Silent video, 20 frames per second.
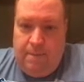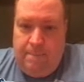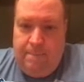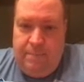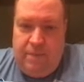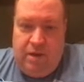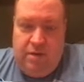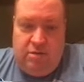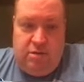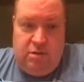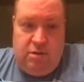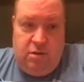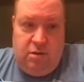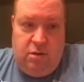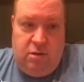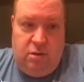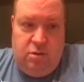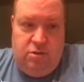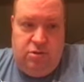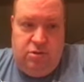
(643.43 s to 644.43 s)
It's going to
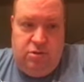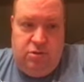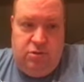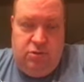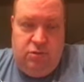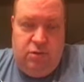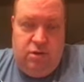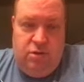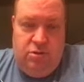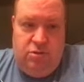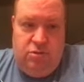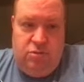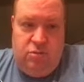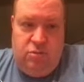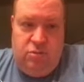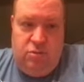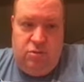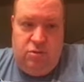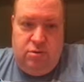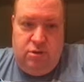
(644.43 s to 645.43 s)
cost you
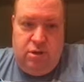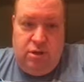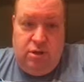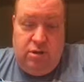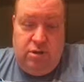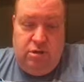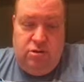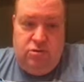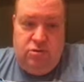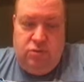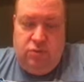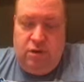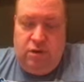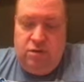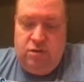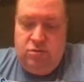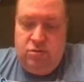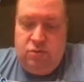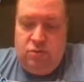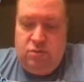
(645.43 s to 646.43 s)
an additional
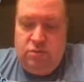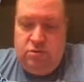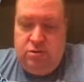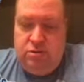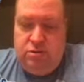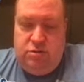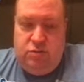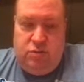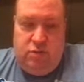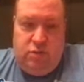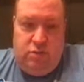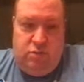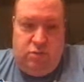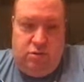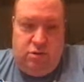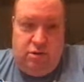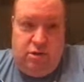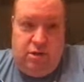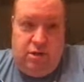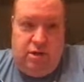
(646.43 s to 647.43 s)
resource to swing with your
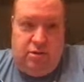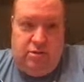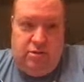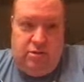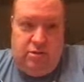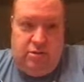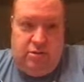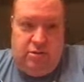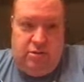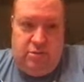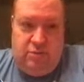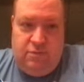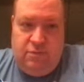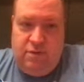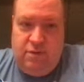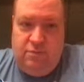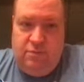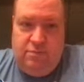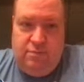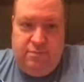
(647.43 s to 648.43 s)
Kodachis. Well,